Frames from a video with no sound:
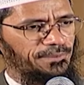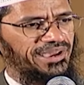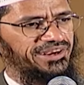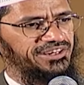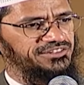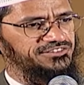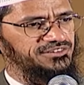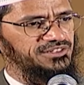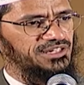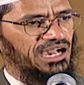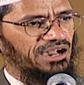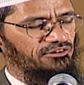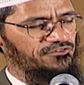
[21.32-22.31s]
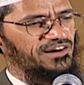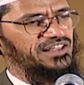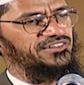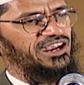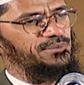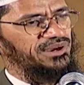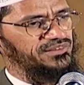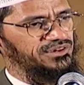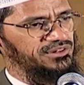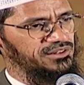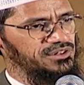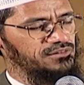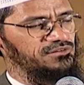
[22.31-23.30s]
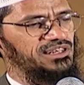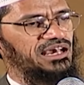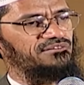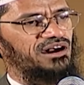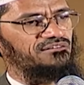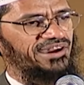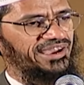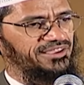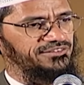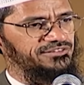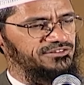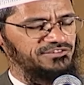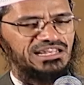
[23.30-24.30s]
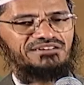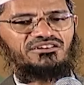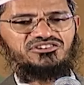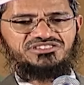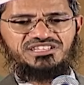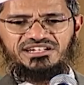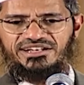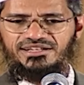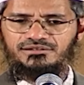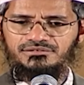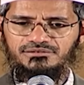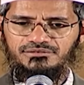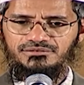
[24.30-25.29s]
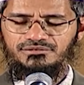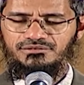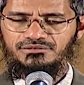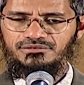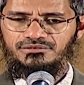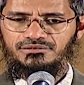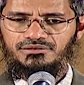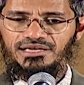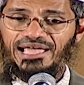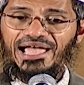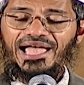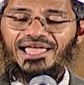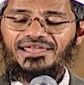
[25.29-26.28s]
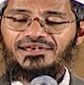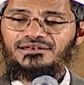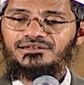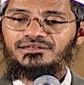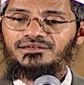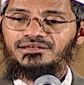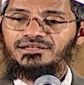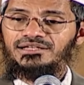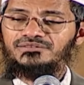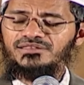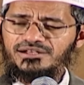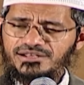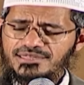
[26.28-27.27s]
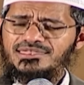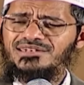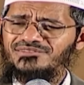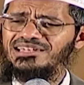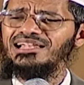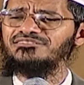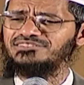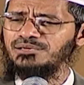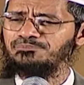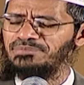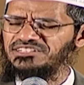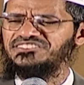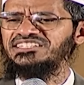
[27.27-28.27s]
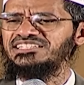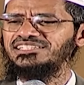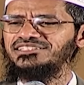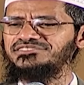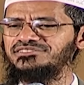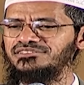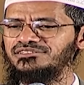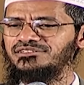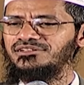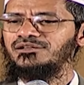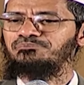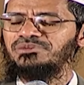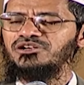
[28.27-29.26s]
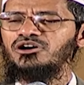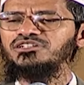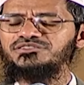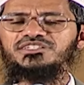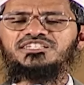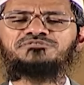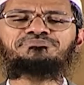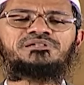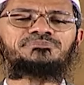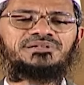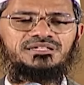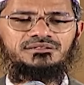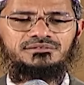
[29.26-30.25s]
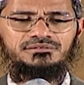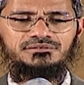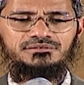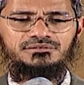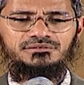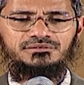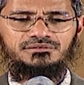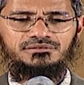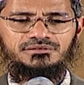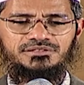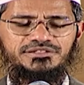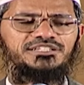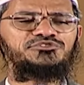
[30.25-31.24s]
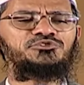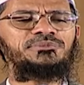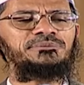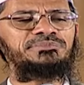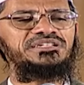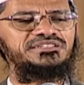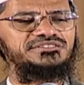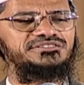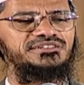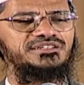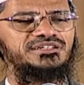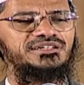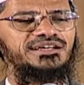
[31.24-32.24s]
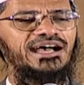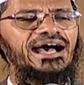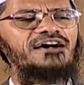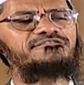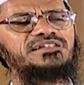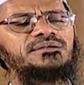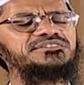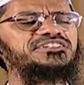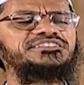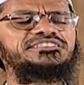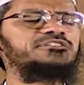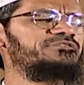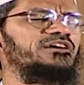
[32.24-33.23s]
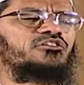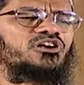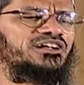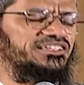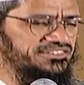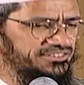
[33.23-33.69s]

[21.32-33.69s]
parents, our father and mother. We love our wives. We love our children. And the reason we love them basically is because these people, these human beings, have done certain favor on